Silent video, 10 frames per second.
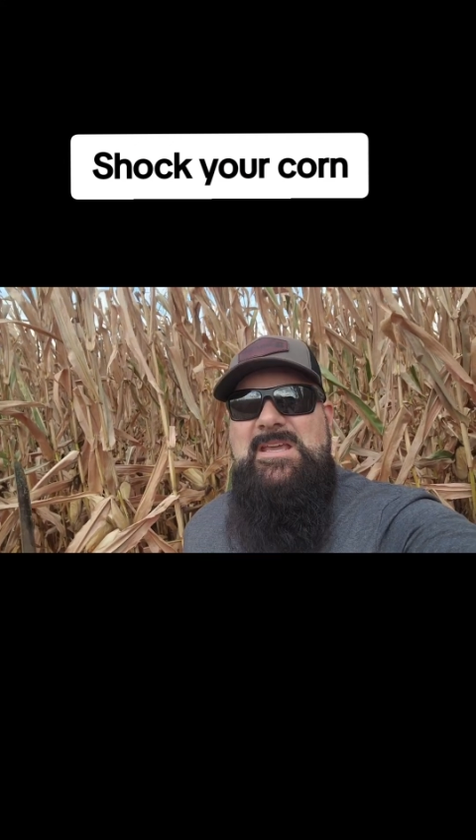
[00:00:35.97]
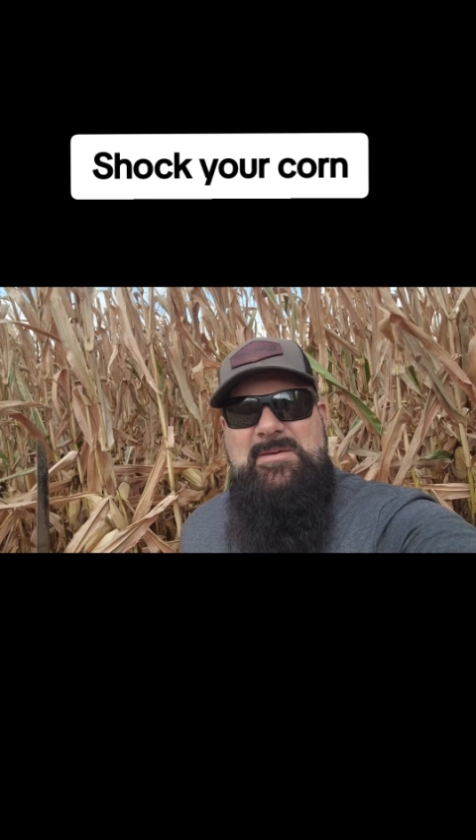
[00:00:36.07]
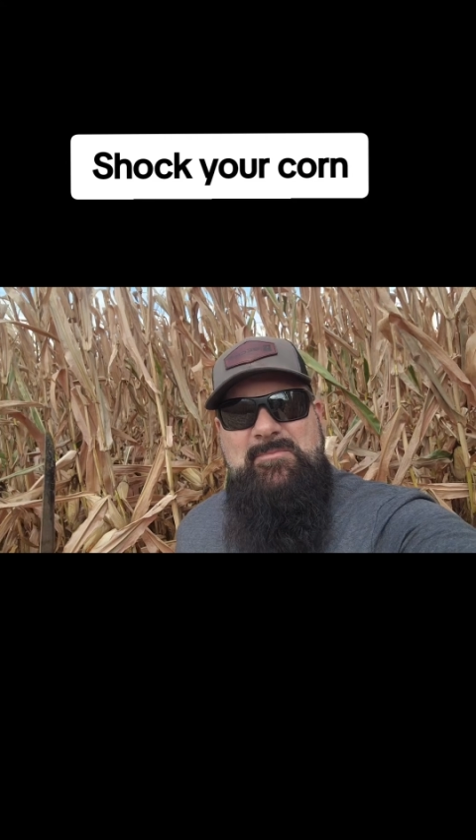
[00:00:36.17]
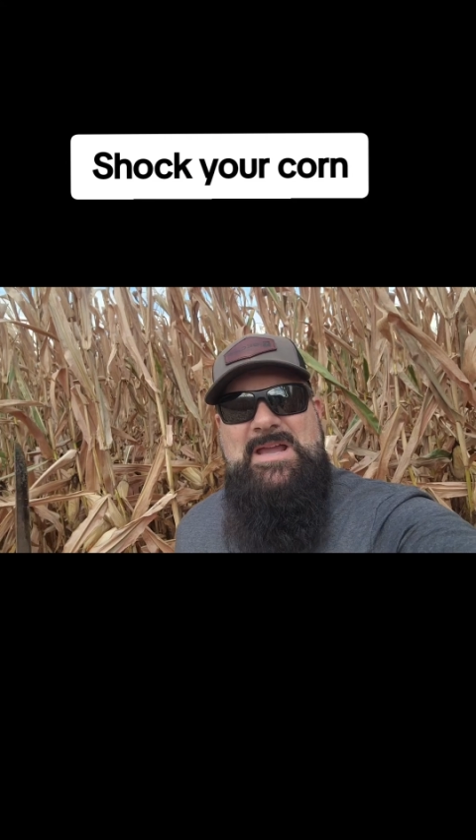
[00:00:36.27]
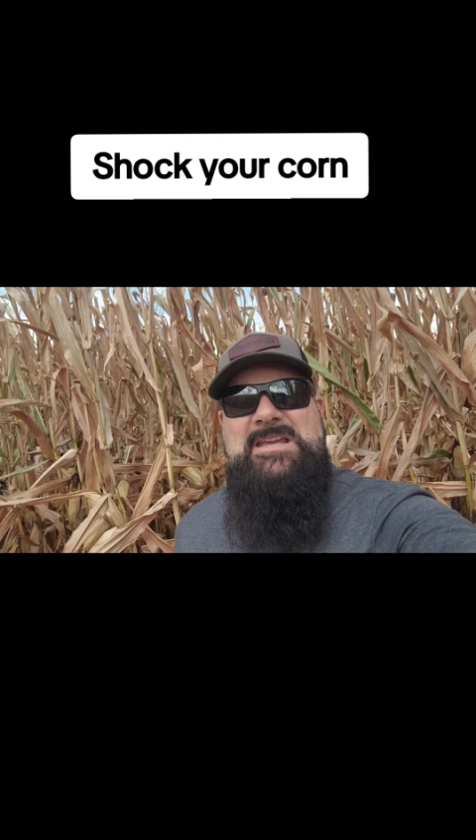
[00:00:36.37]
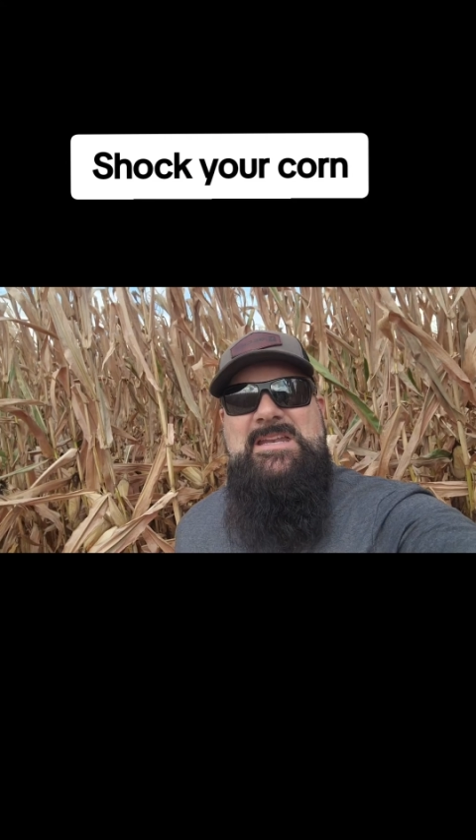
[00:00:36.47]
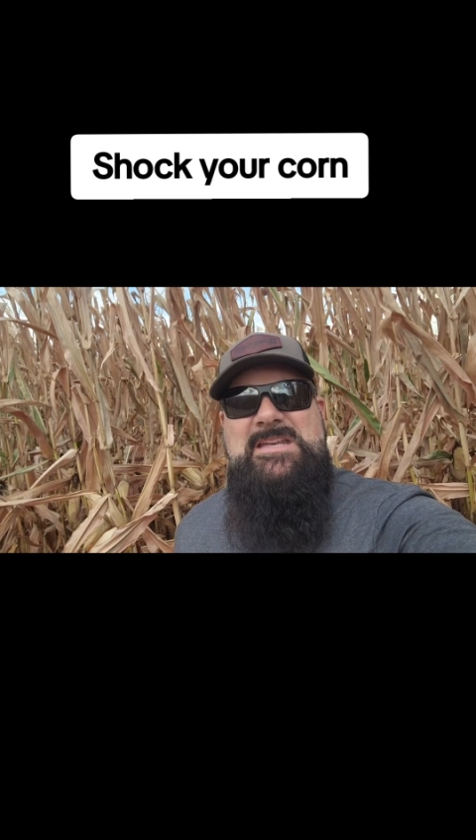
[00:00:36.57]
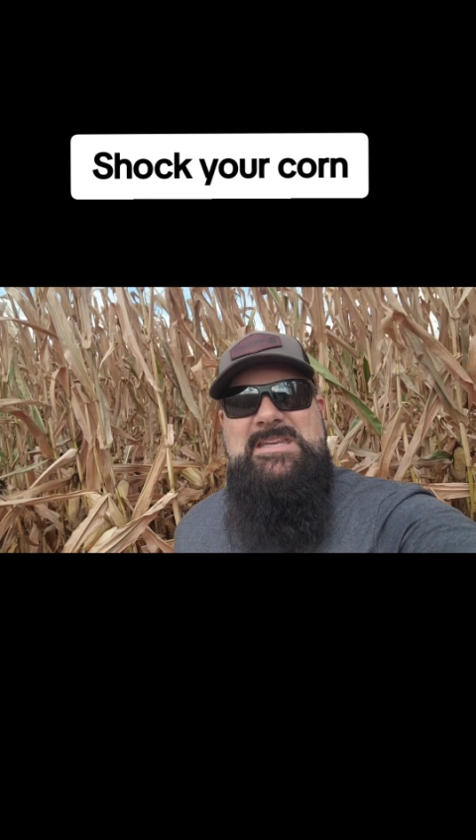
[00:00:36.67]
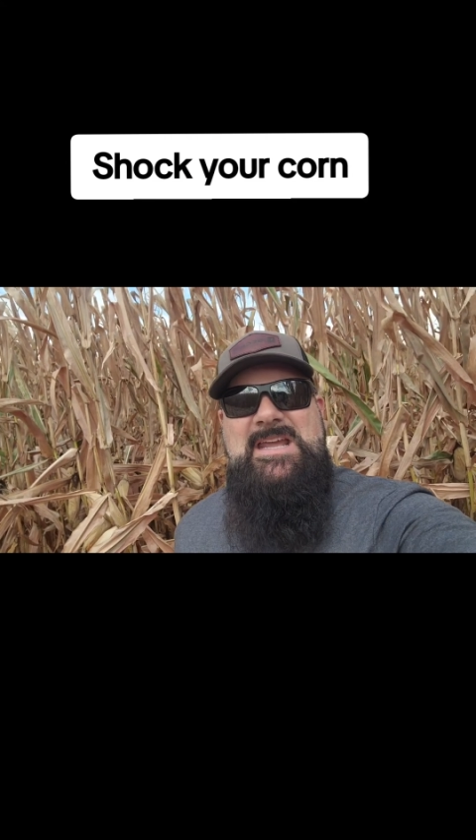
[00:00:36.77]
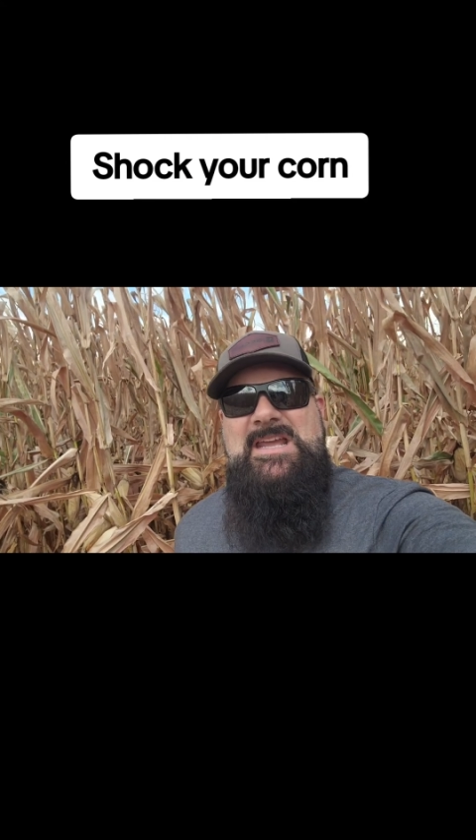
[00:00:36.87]
Back in the
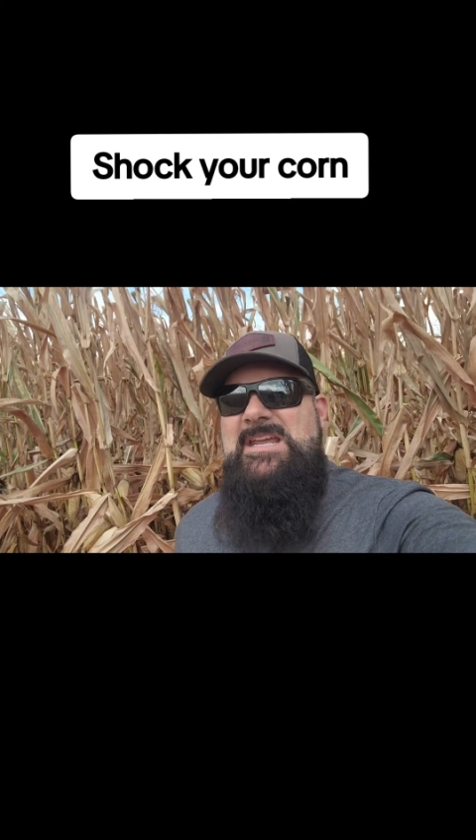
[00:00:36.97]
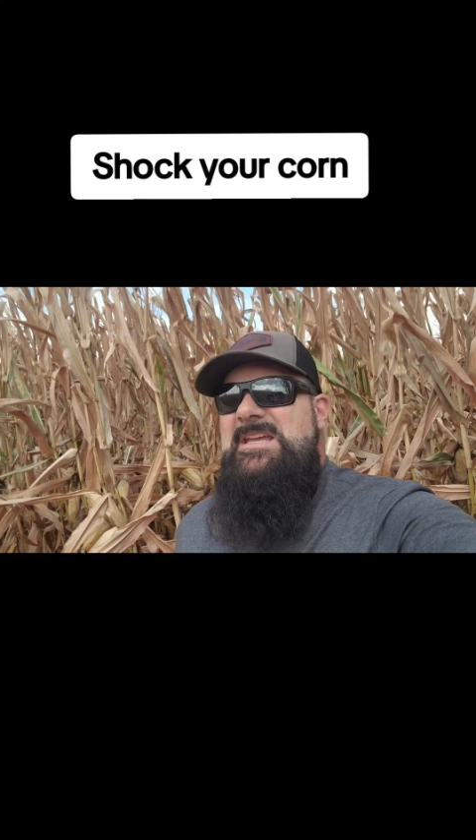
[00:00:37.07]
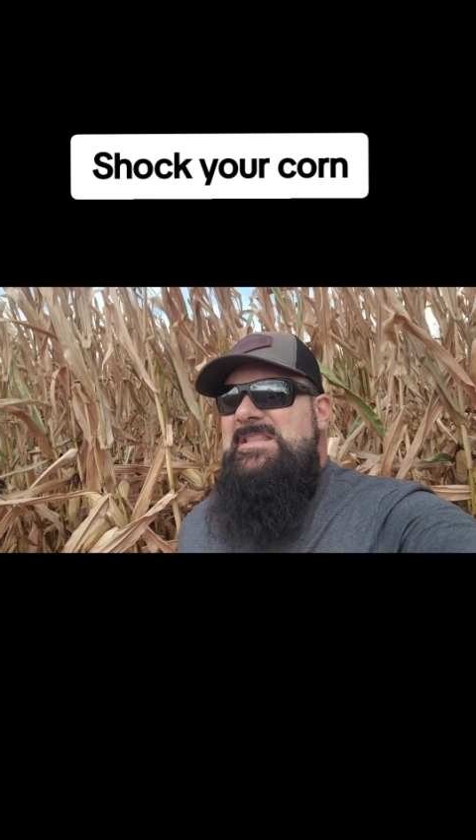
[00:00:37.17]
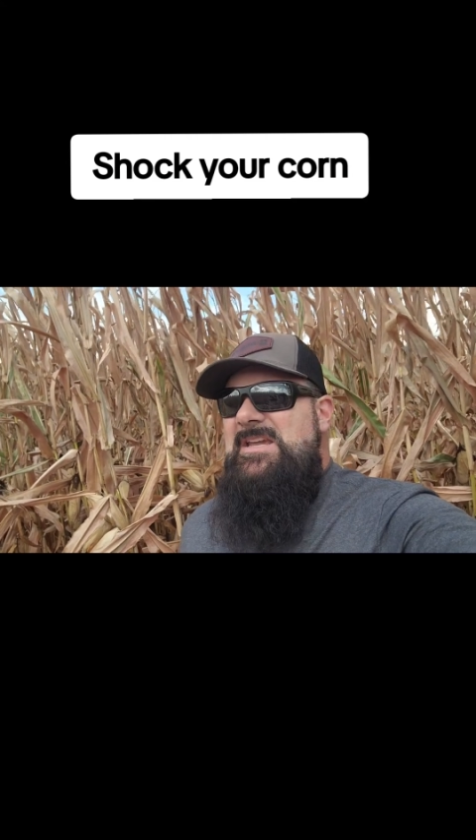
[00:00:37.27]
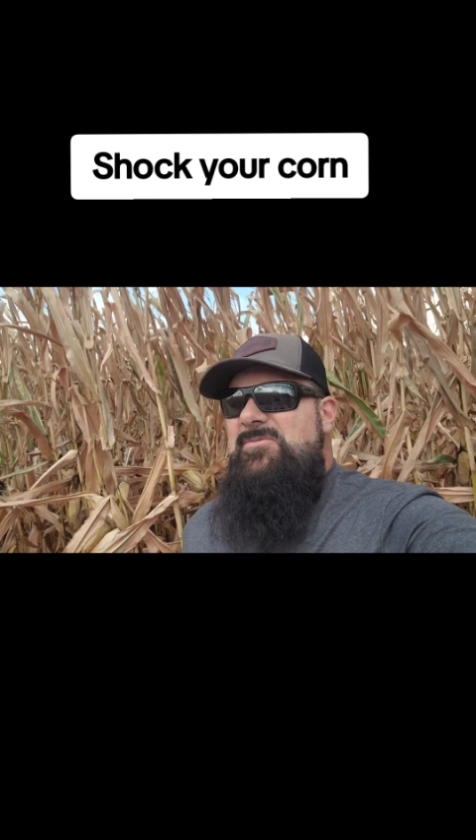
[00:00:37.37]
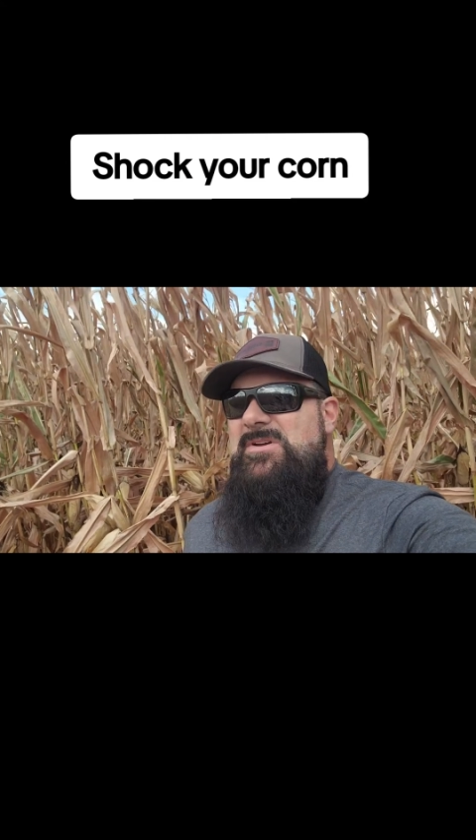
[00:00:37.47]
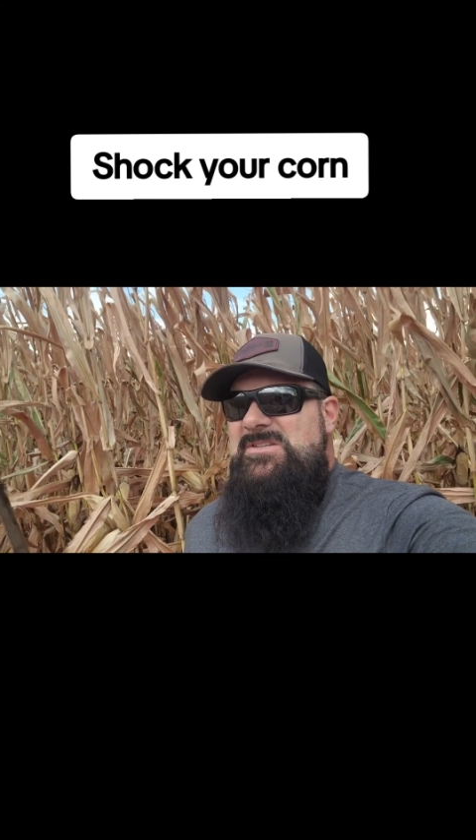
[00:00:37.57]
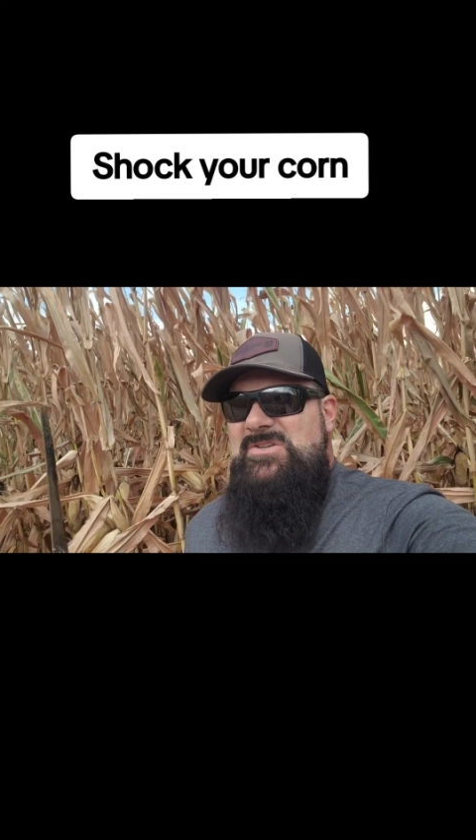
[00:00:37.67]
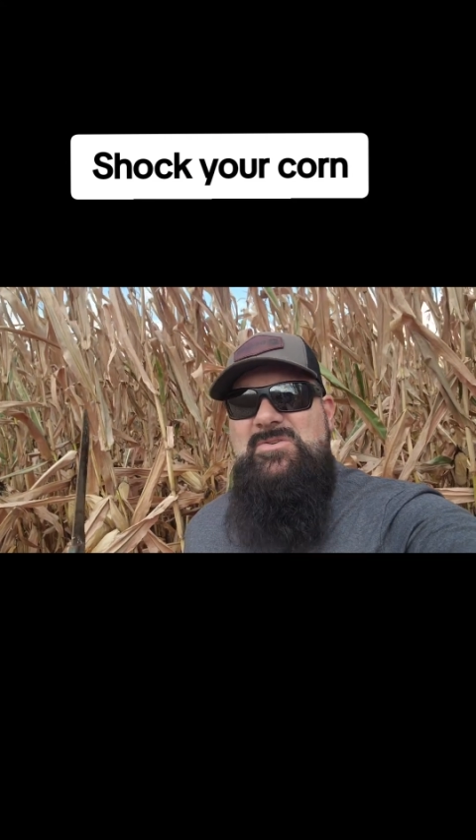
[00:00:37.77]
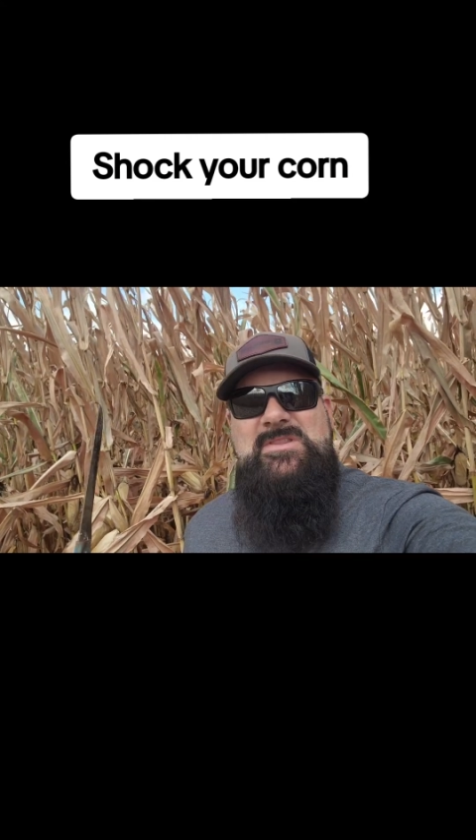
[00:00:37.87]
day, they would
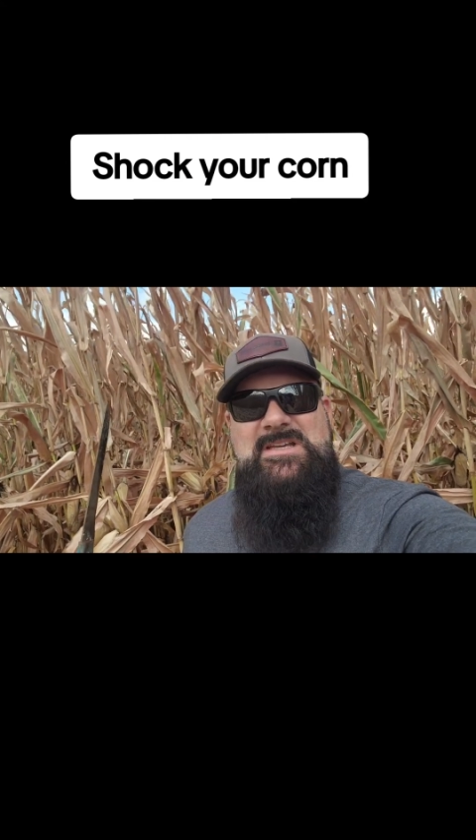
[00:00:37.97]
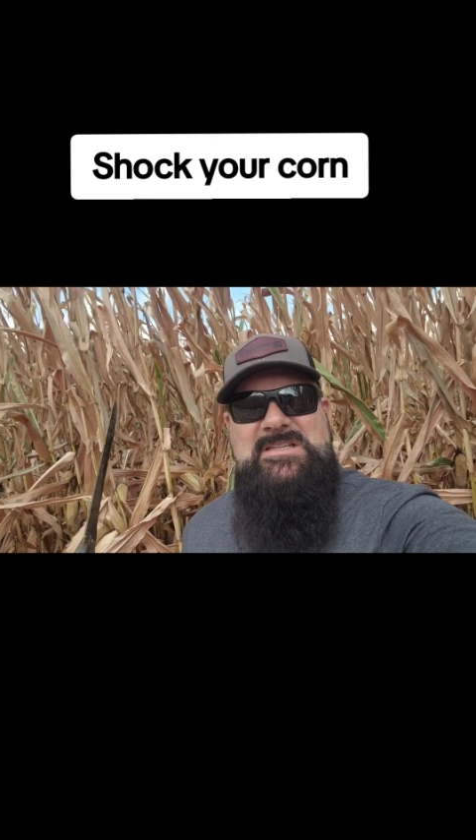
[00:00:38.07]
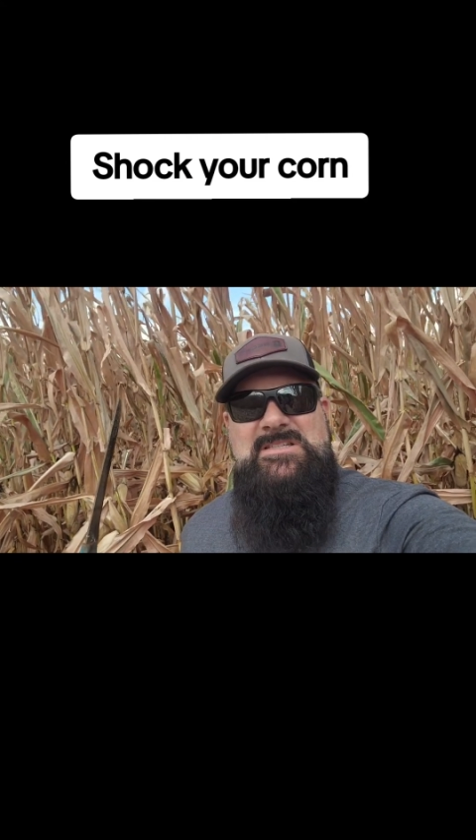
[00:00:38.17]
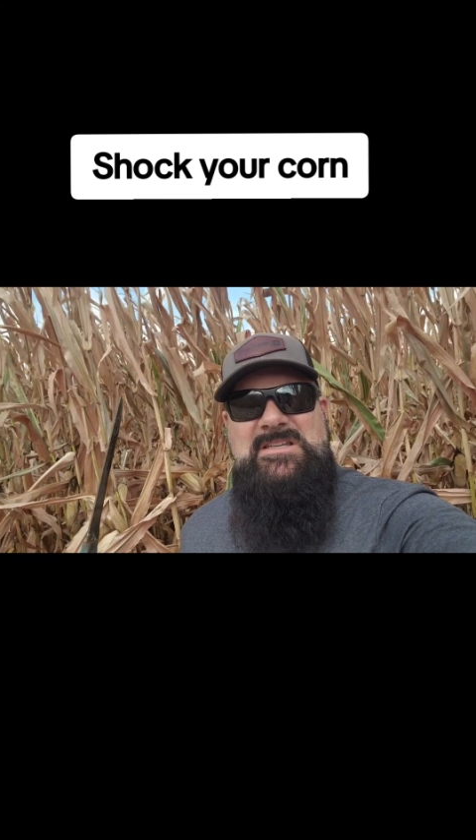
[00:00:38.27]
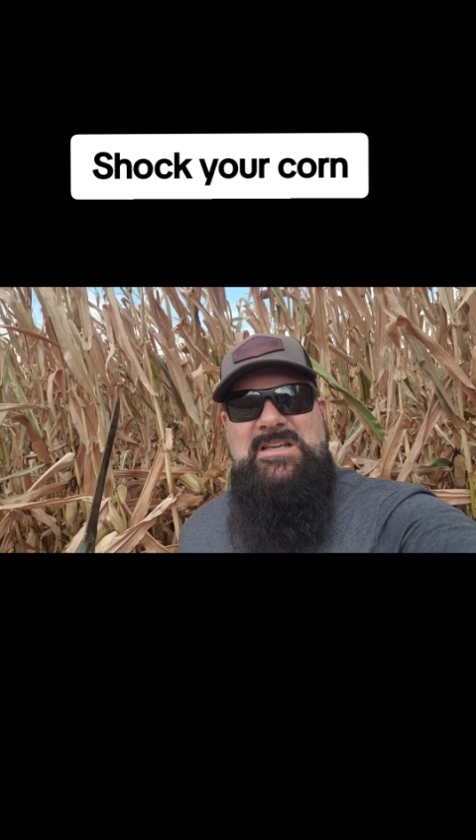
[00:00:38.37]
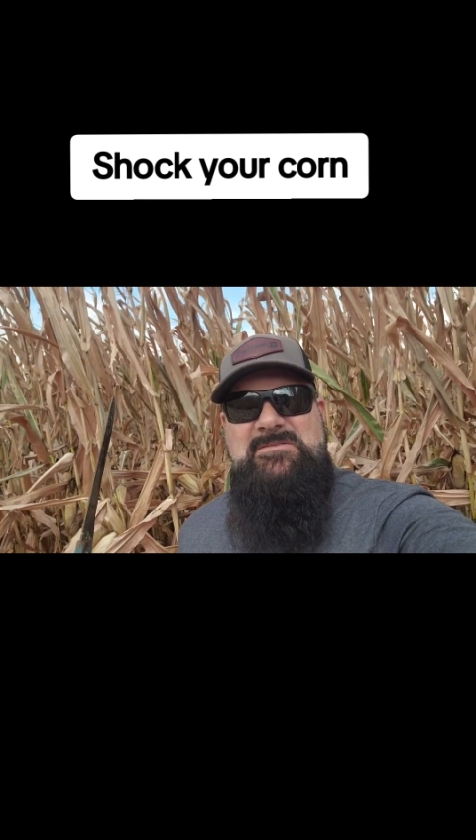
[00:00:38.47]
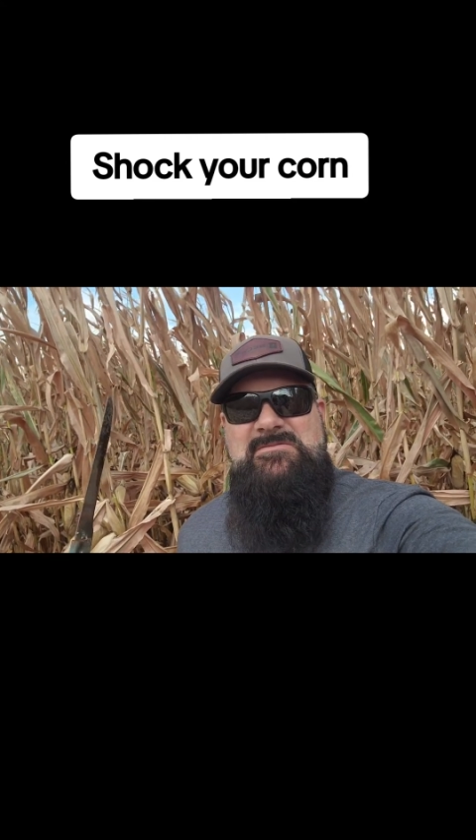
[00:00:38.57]
do this at,